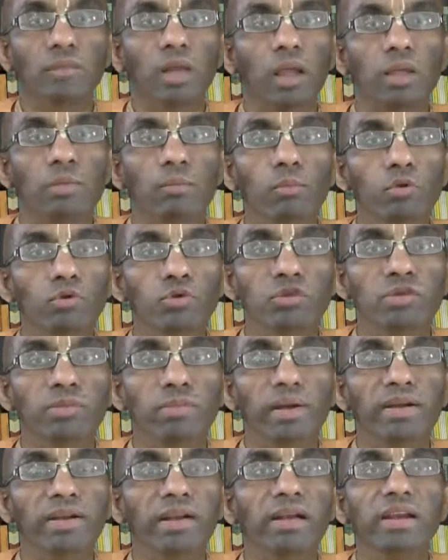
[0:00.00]

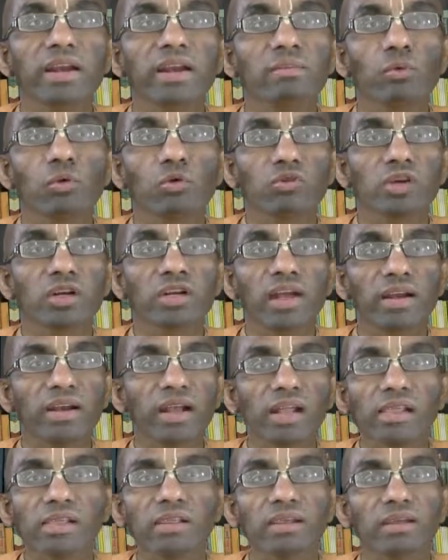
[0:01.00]
mentally and emotionally
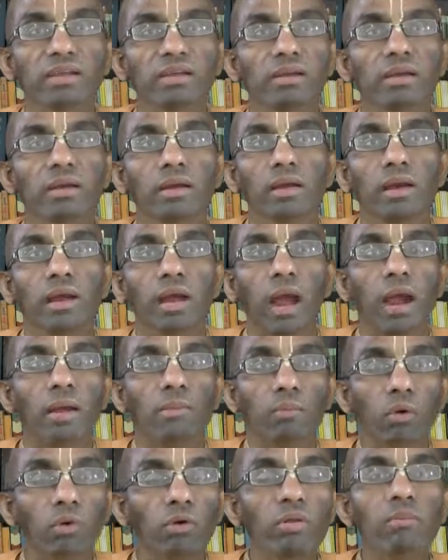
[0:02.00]
unhealthy.
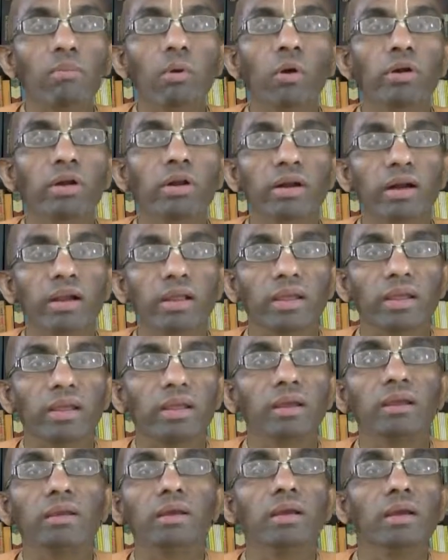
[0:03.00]
And more
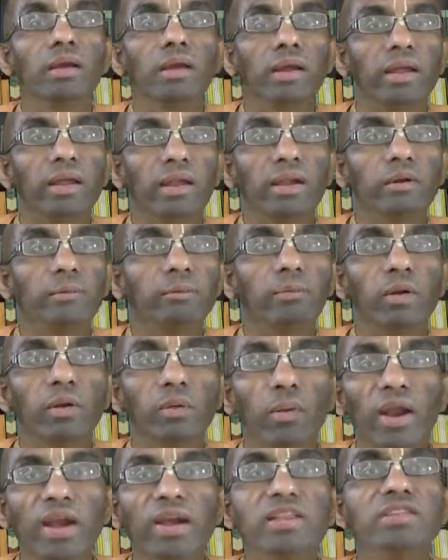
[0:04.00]
importantly, it
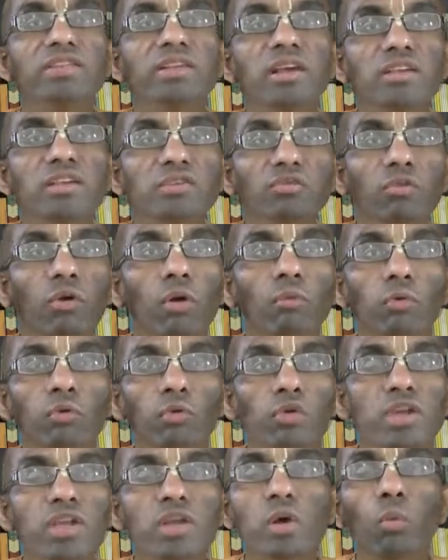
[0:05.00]
prevents us from
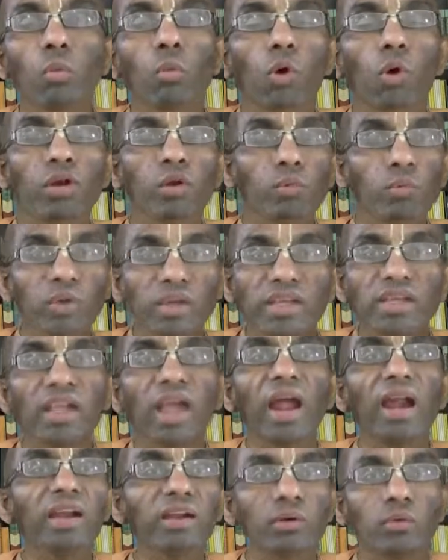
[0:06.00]
doing what we
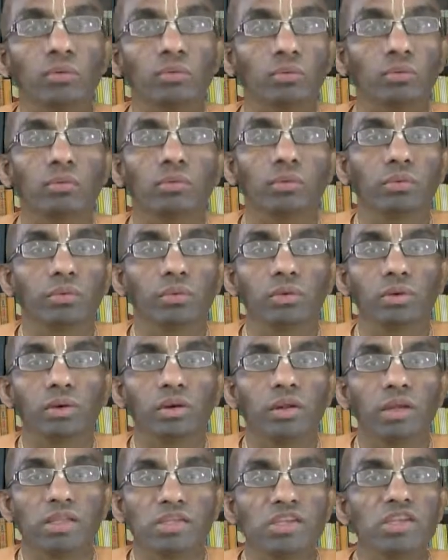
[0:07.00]
can do.
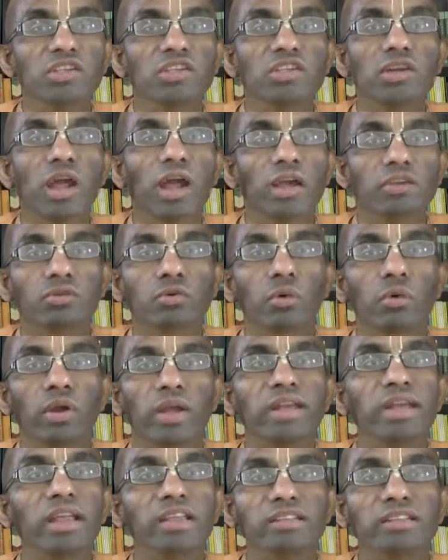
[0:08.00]
So
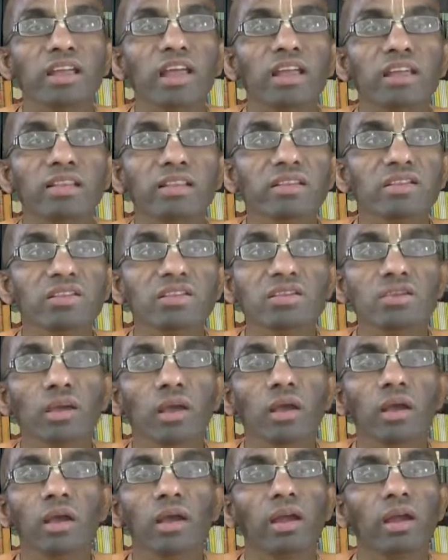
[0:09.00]
in a sense,
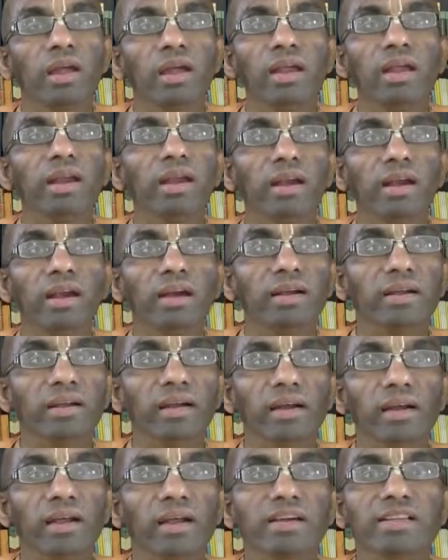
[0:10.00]

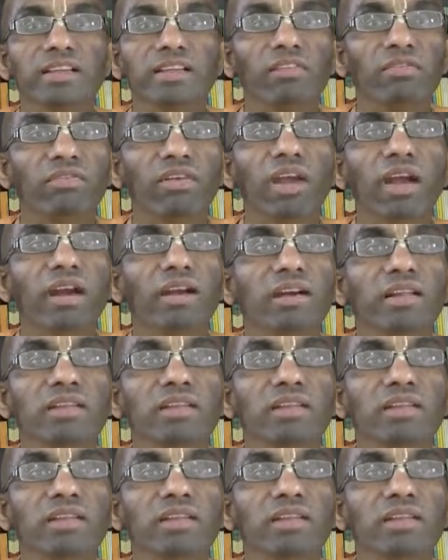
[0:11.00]
its effect